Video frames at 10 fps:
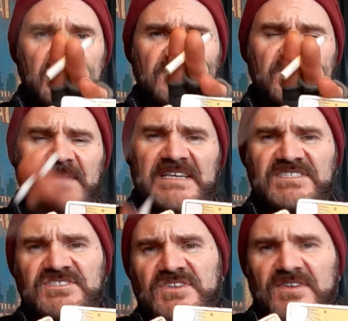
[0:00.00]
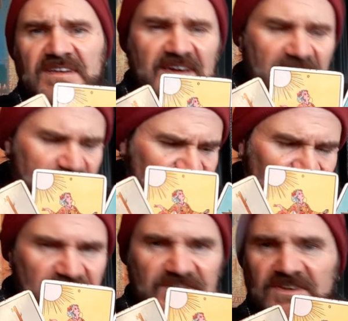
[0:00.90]
Because the message going to come to
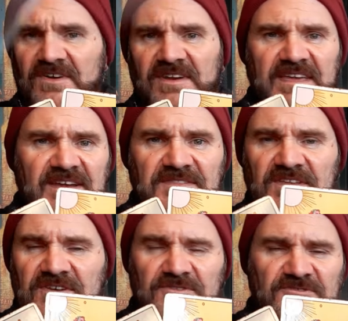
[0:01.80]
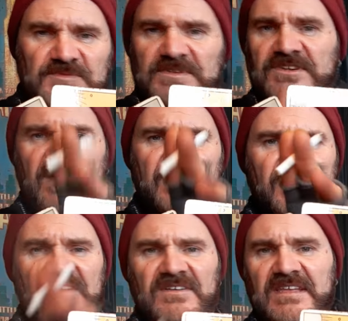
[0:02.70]
you, you're going to hear the news, but you're
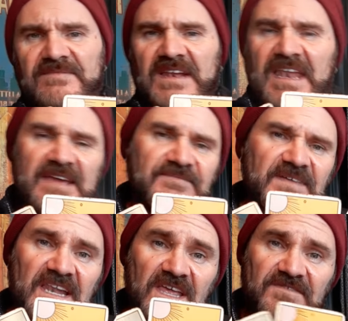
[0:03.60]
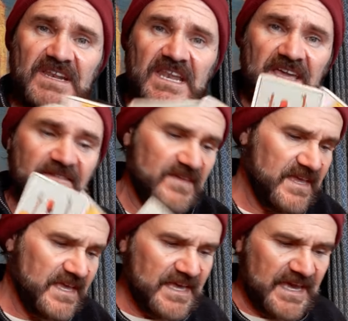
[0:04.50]
out there living life and loving life.
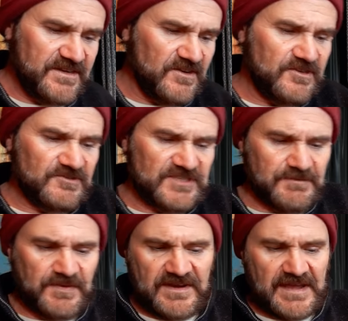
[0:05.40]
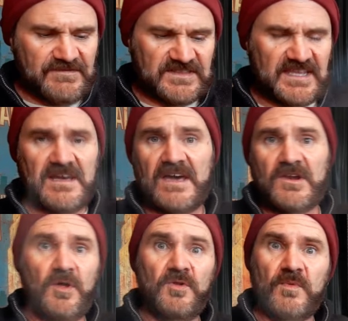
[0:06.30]
Ain't no use in putting everything on
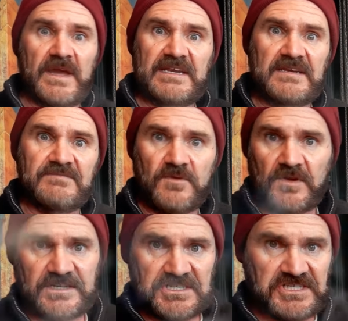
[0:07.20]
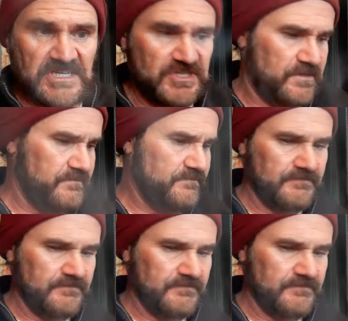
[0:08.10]
hold waiting for a decision.